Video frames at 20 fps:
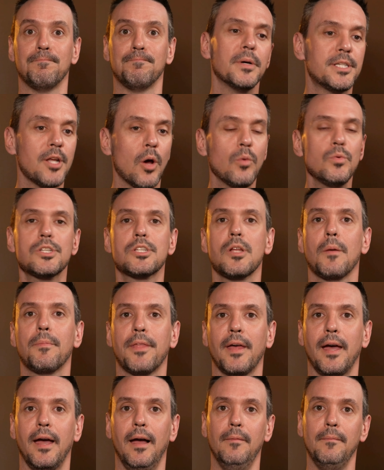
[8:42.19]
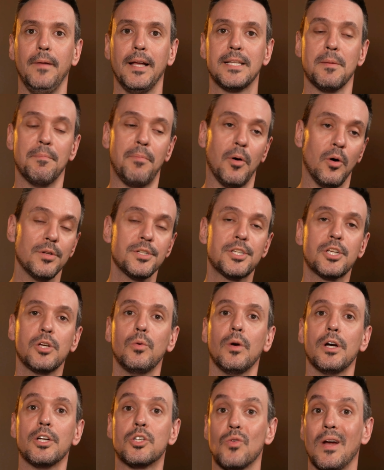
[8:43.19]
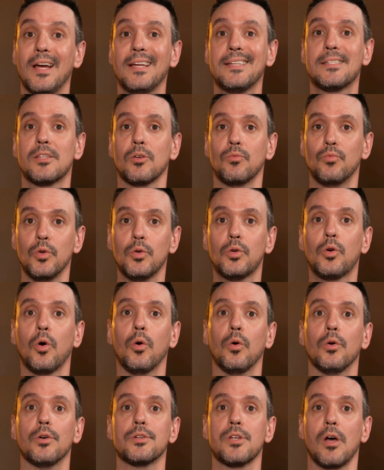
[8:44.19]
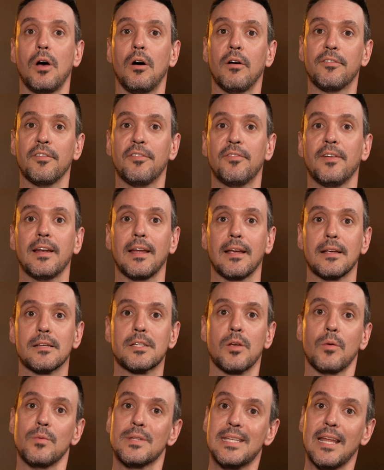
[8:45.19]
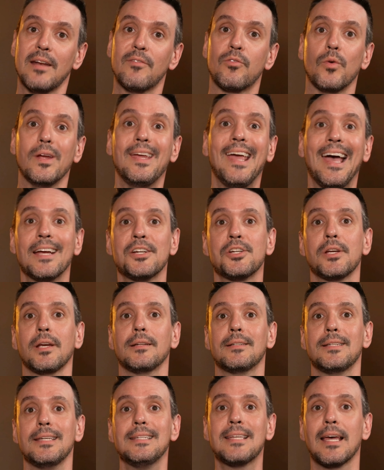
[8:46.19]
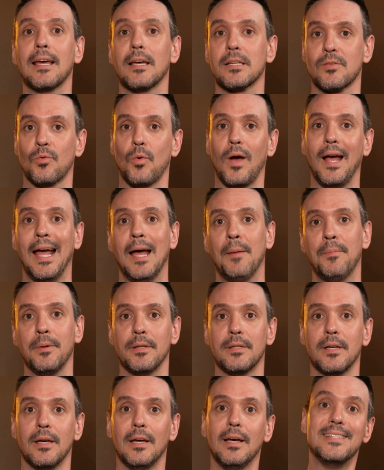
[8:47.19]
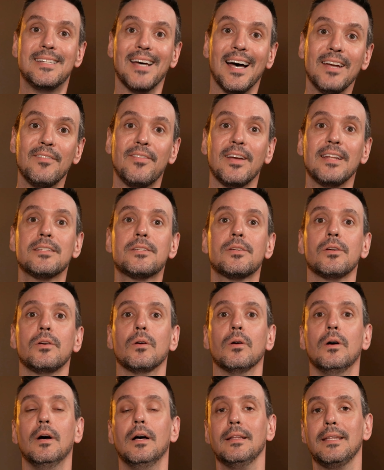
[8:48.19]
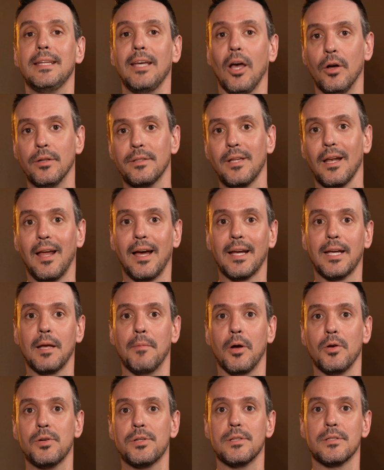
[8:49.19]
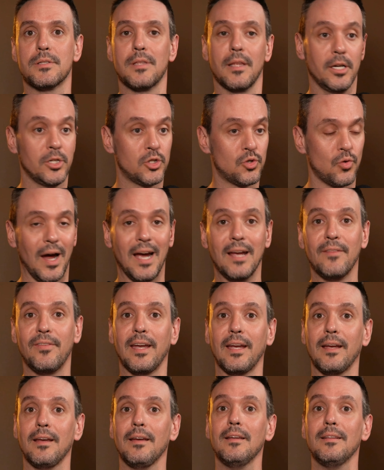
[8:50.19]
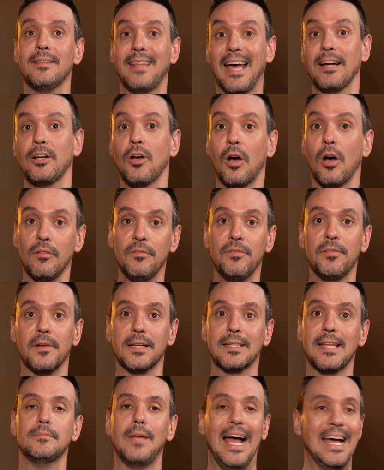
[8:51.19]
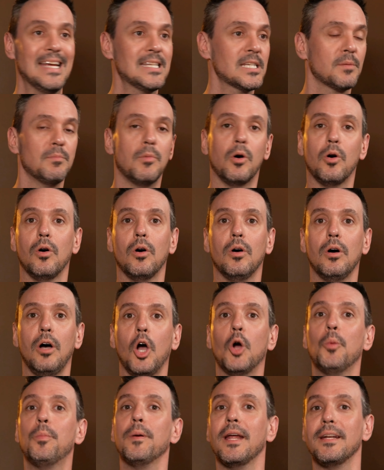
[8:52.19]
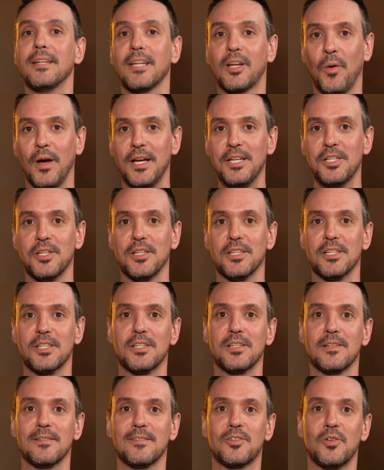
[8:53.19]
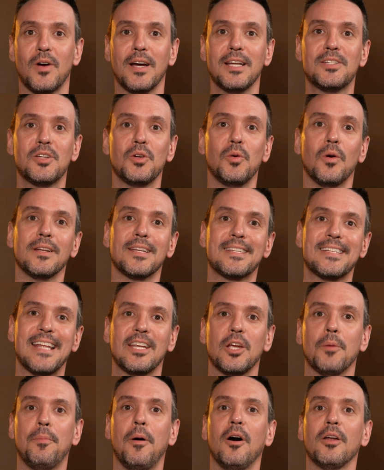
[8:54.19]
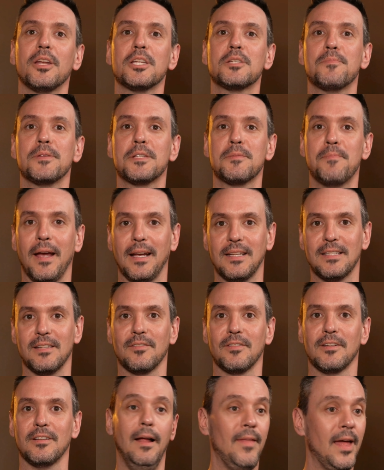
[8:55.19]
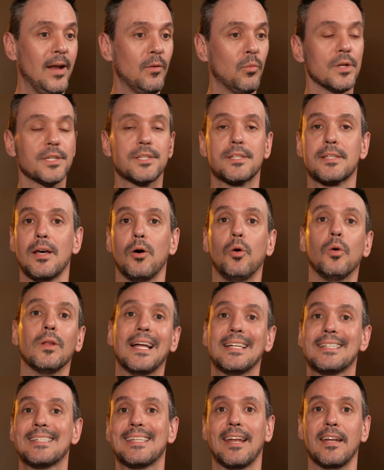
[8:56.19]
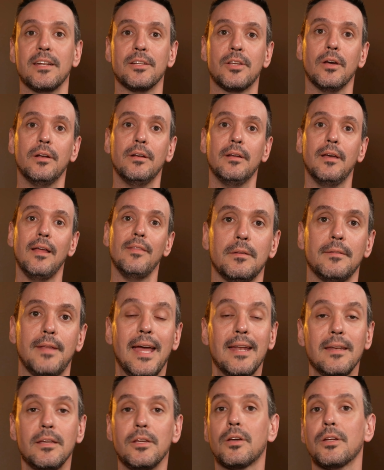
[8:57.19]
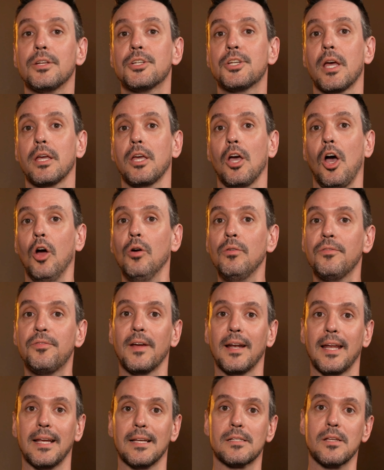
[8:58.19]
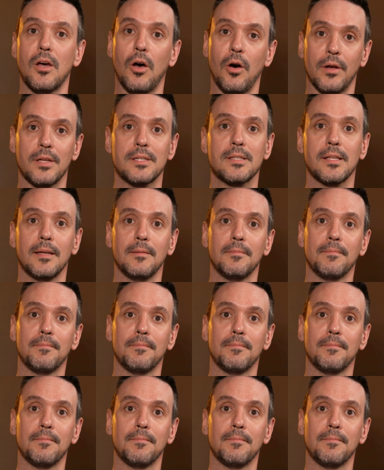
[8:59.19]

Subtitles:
But don't stop there. It's important to address the root cause of the feelings. So instead of rehashing details of what happened, dive into the underlying emotions that are driving that conflict. Ask more open-ended questions. Try to understand your partner's perspective. And then once all that's said and done, then you can share your own feelings honestly.